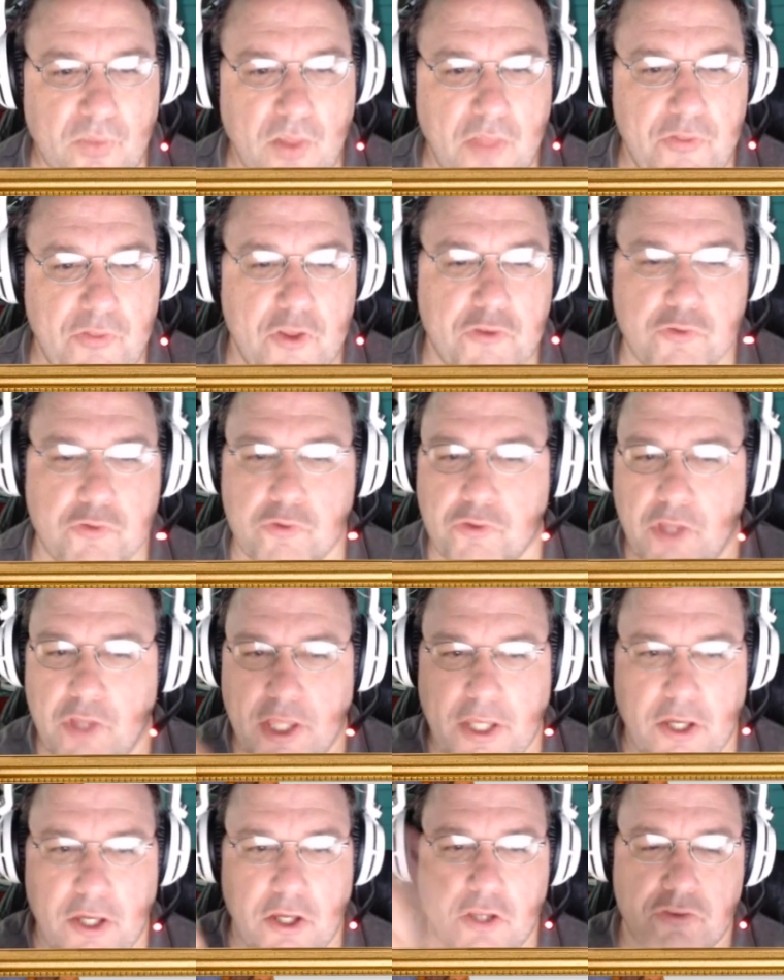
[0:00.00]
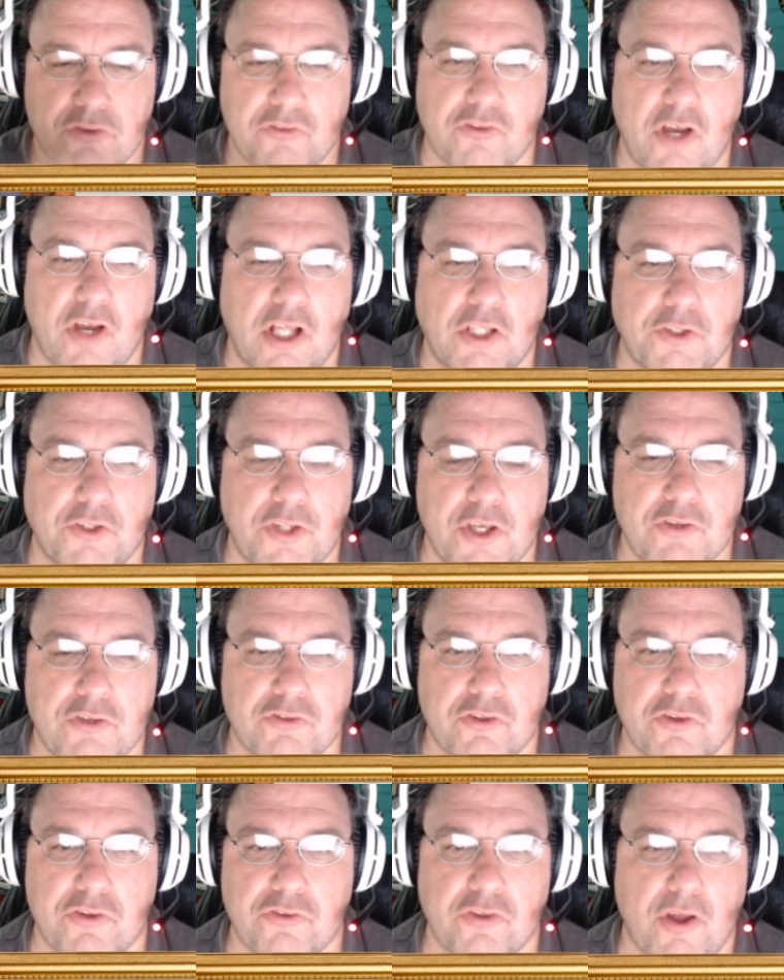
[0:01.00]
This is like a
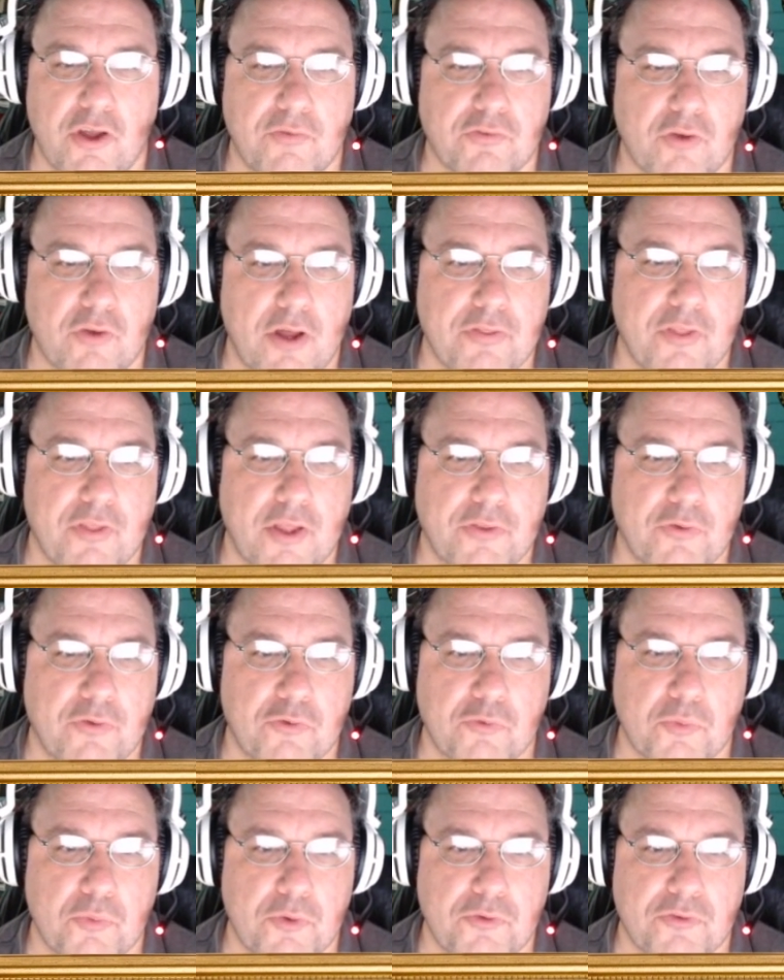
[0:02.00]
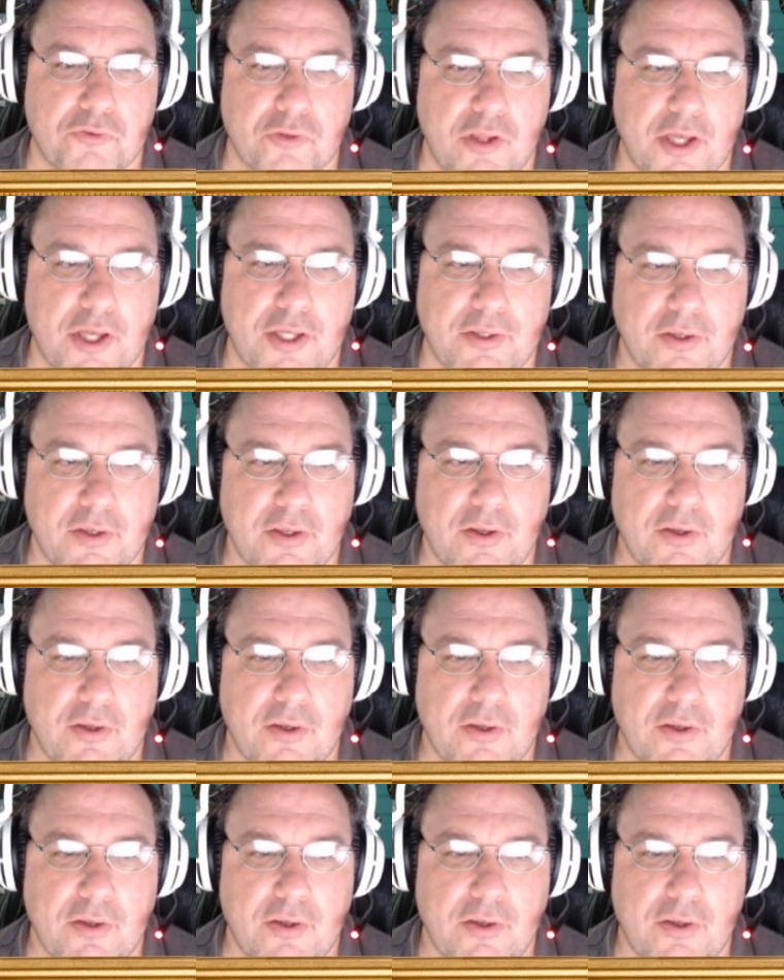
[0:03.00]
consolidation of stuff, so I thought this was like